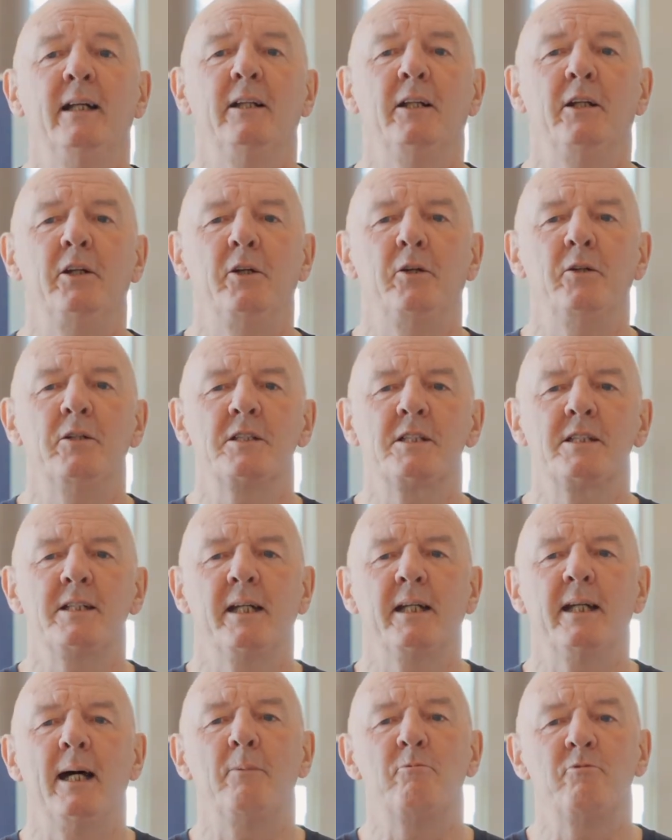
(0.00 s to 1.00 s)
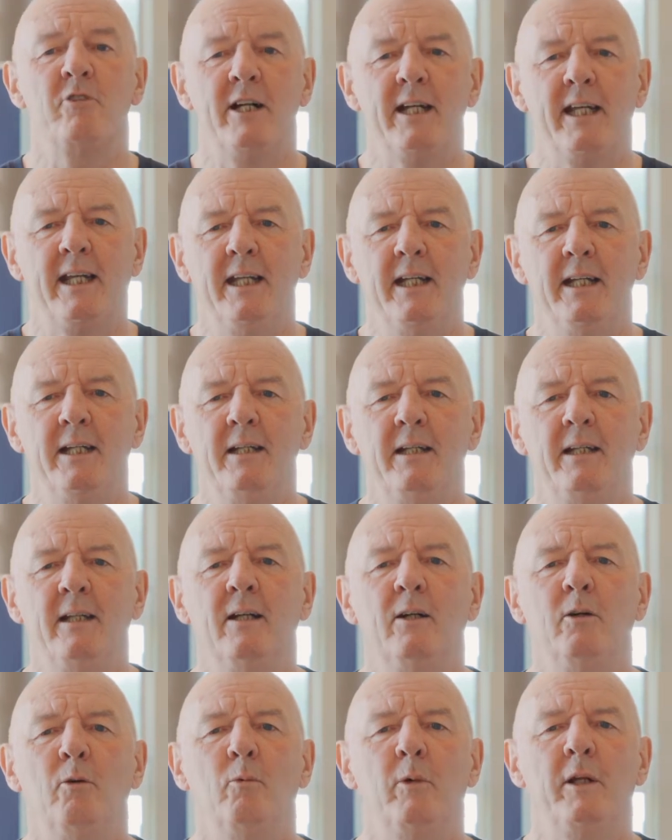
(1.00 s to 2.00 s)
that you can sit upright in
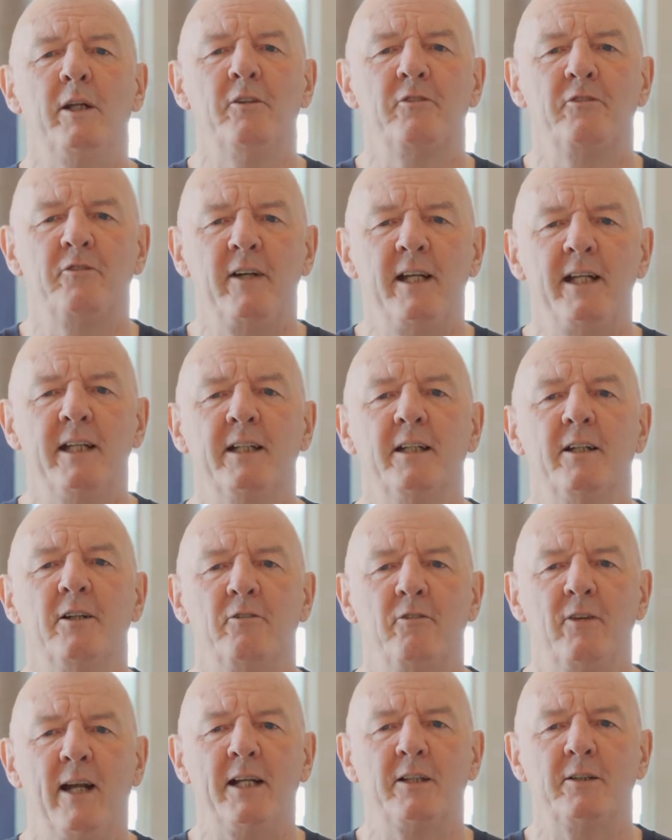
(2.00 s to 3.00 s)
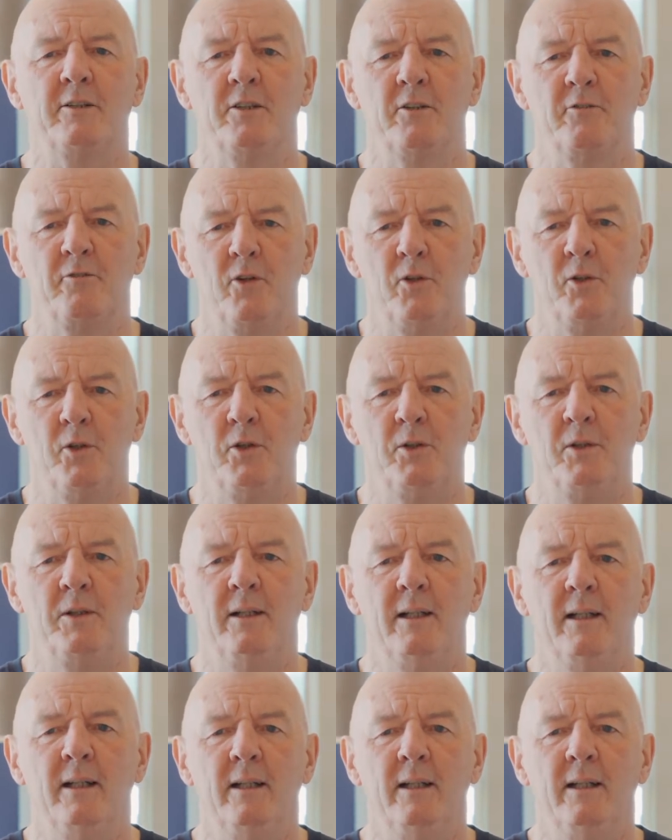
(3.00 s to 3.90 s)
with your feet flat on the floor.